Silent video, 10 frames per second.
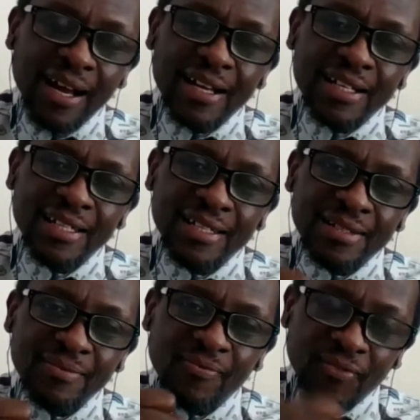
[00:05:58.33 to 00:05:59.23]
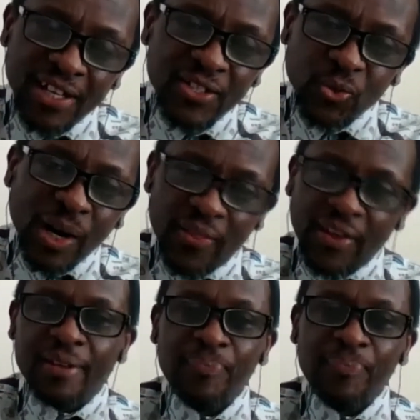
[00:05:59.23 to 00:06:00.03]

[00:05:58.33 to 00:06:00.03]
and his friends were there,